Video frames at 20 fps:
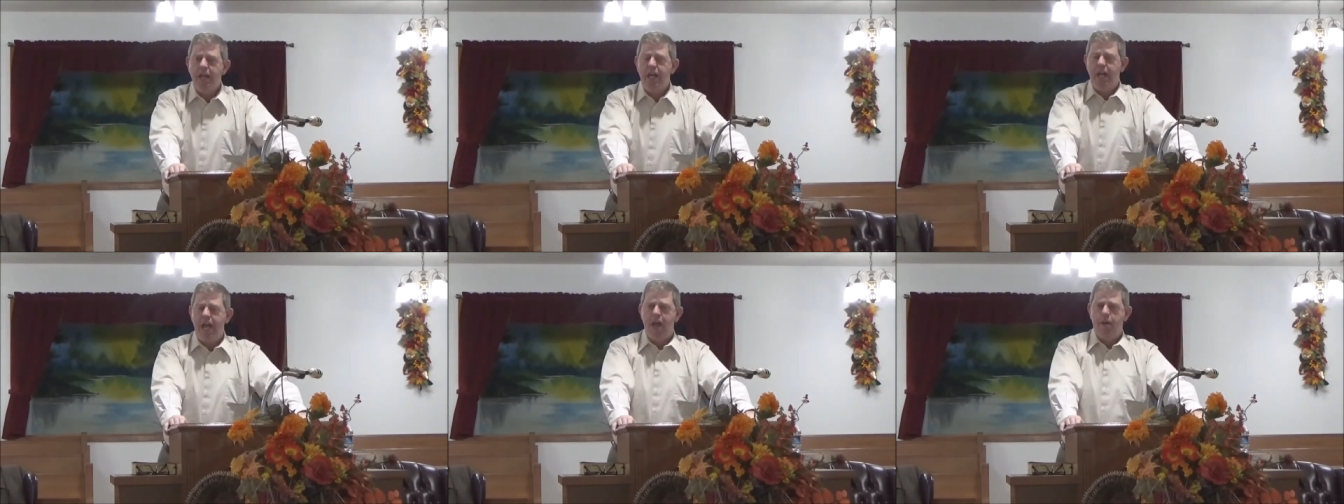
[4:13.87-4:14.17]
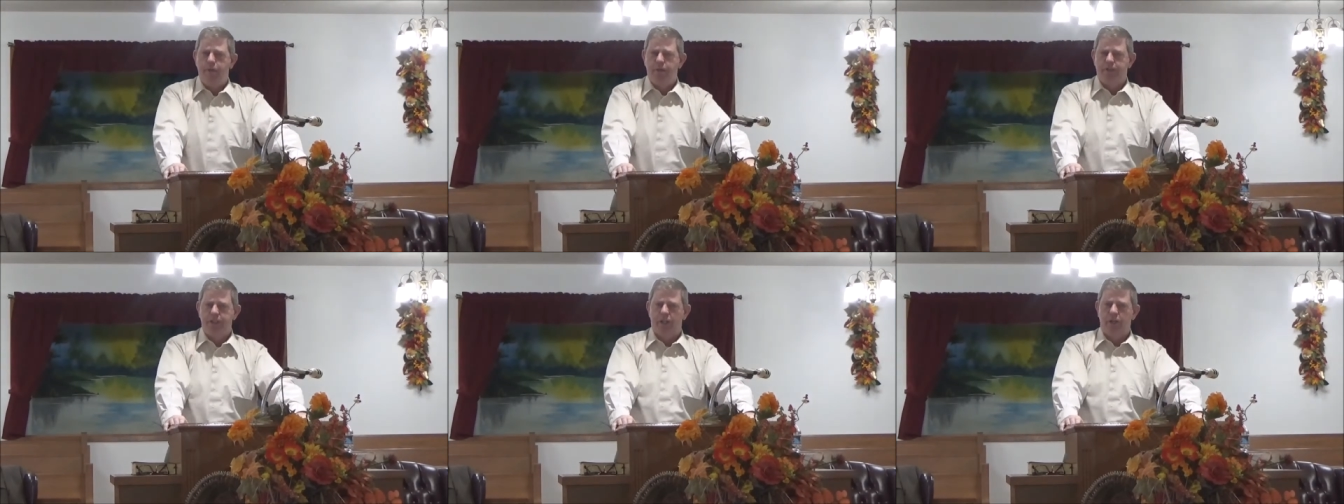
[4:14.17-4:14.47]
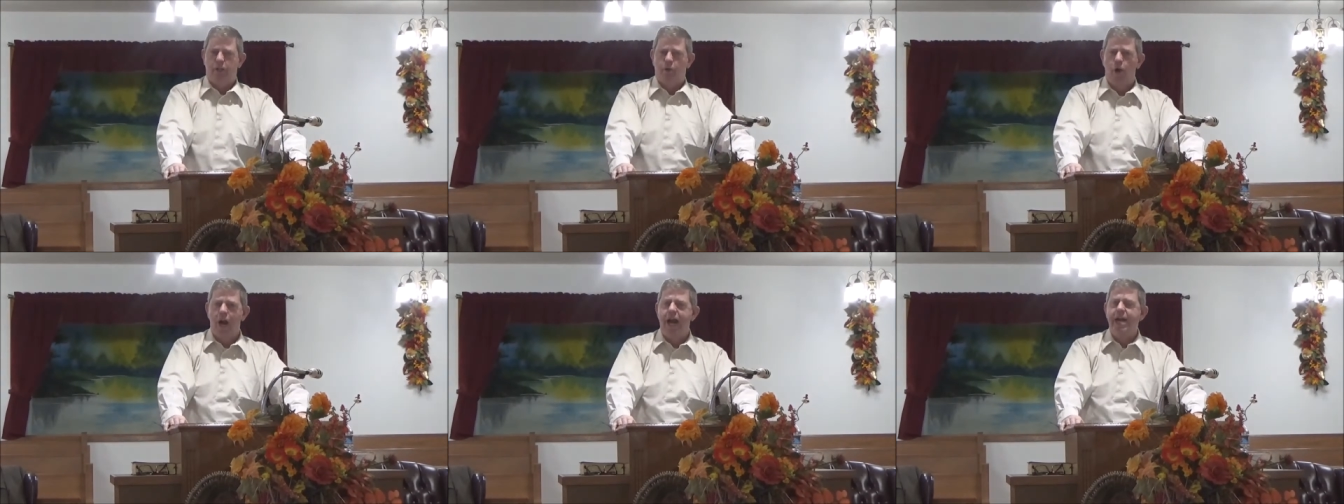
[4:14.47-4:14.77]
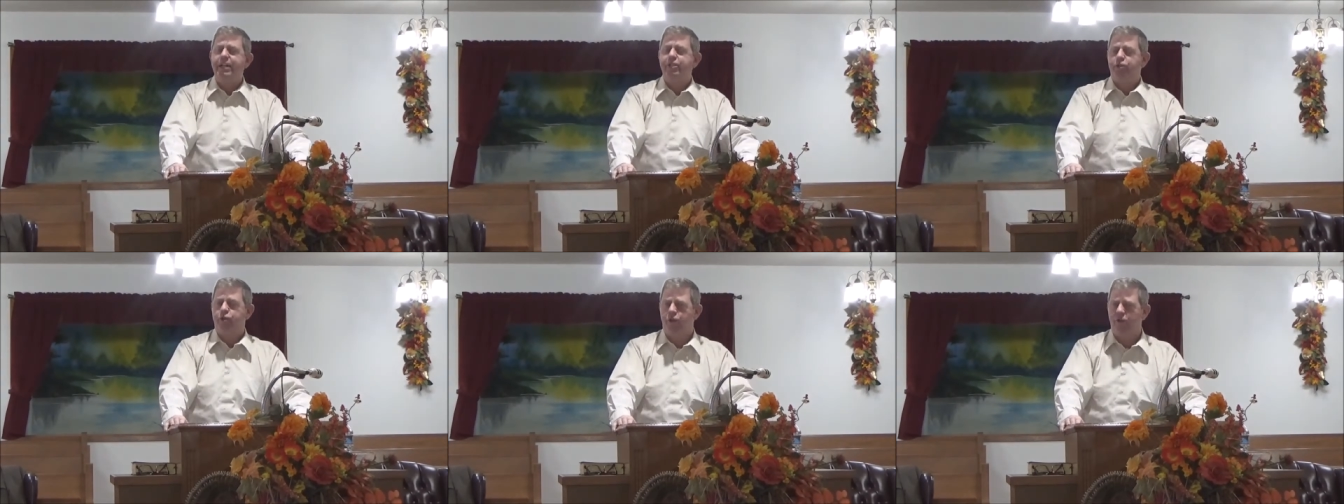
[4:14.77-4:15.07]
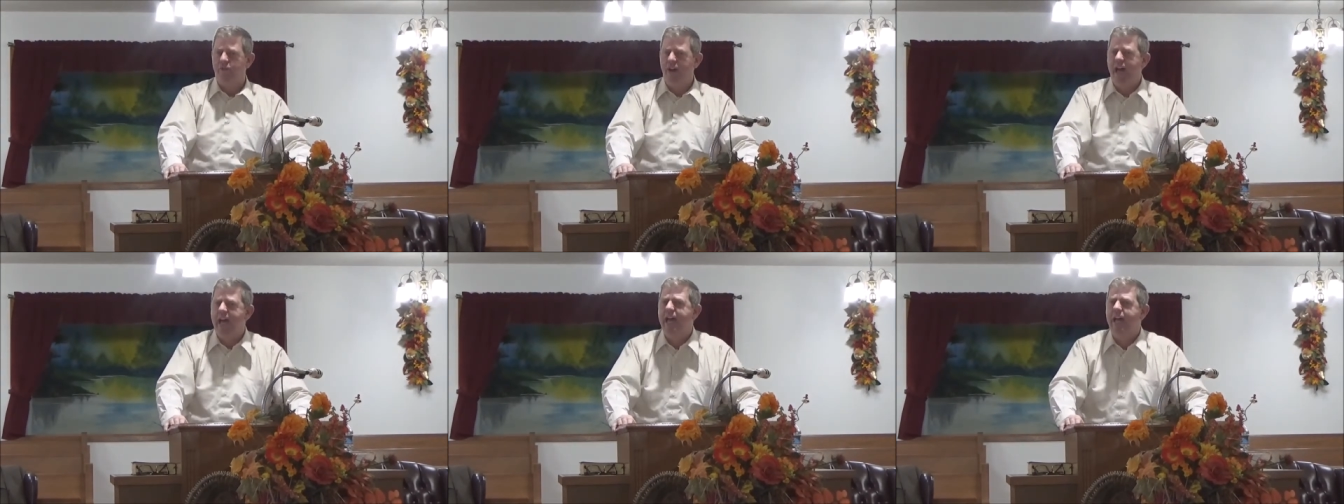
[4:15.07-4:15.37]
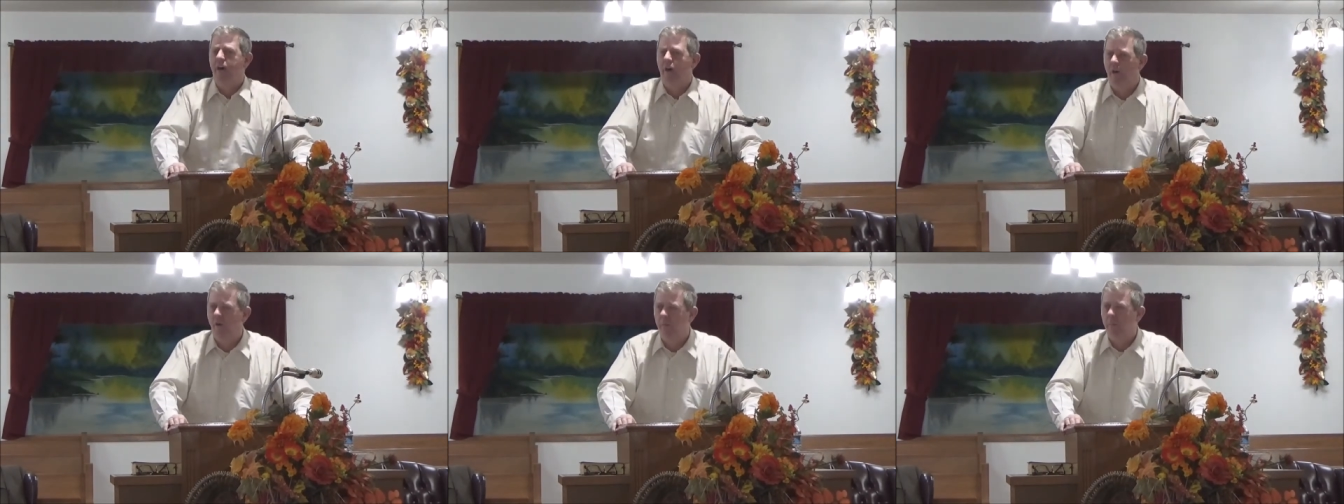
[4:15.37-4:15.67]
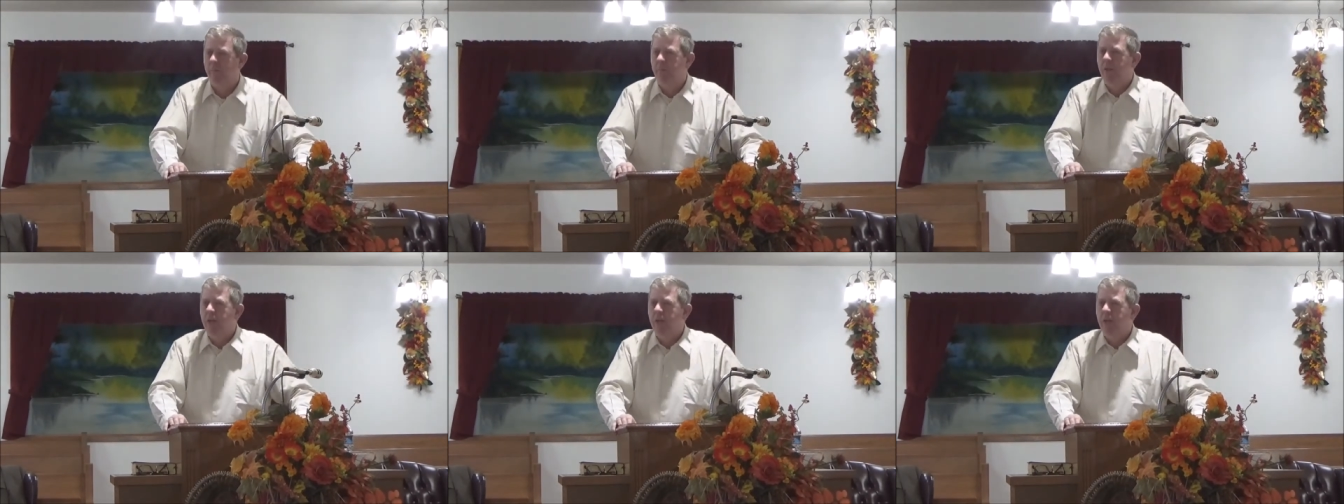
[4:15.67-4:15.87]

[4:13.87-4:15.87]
it was a great travail.